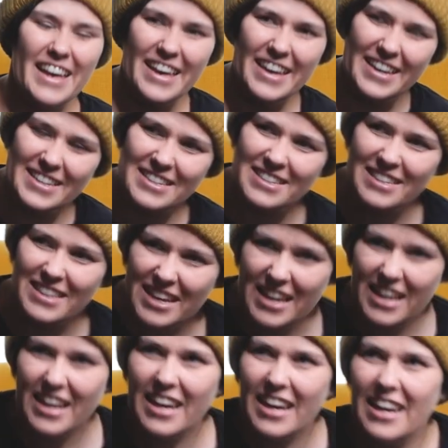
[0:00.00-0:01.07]
and
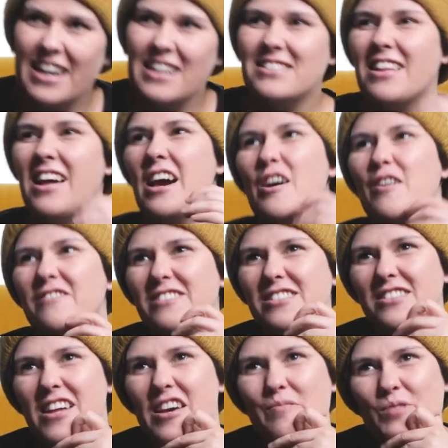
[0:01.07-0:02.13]
it's kind of the
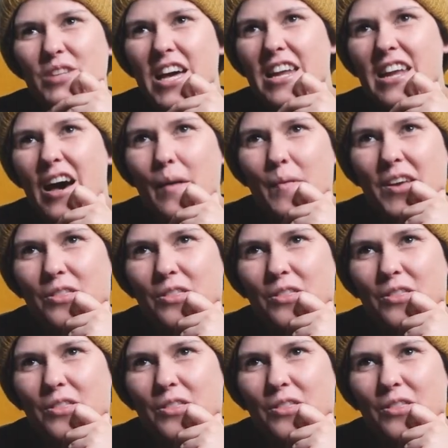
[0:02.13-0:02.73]
same setup.